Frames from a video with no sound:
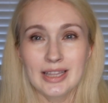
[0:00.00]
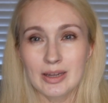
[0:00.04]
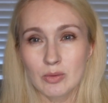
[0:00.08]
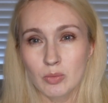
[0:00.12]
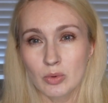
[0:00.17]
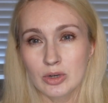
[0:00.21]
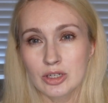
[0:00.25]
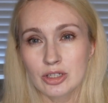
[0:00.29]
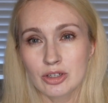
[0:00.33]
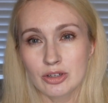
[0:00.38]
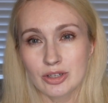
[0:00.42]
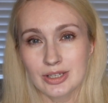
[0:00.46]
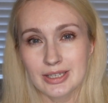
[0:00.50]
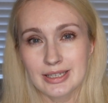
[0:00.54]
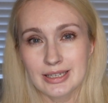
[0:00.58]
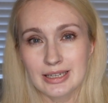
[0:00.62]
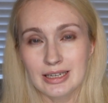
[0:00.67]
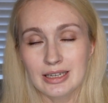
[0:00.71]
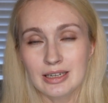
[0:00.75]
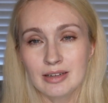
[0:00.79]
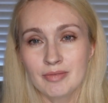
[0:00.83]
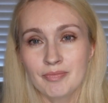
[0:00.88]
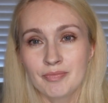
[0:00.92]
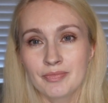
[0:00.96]
they want to
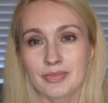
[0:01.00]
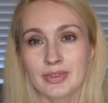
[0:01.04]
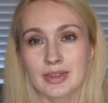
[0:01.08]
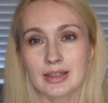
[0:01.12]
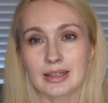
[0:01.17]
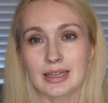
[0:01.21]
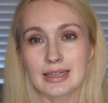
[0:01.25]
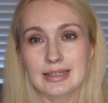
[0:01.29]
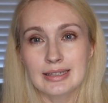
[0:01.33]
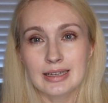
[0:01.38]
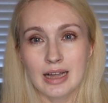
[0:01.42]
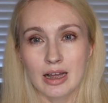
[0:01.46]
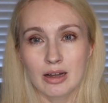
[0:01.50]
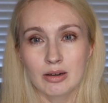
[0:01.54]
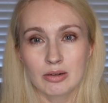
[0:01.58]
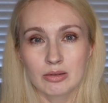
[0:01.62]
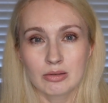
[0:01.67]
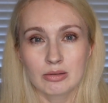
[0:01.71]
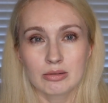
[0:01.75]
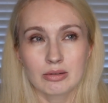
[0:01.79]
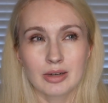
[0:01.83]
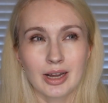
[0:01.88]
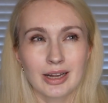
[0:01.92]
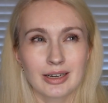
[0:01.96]
see, that's
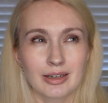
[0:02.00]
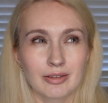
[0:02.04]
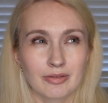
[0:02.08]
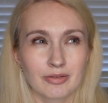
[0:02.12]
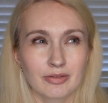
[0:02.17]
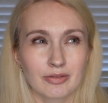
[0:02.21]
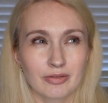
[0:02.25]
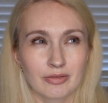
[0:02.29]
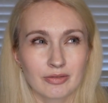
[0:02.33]
how kind of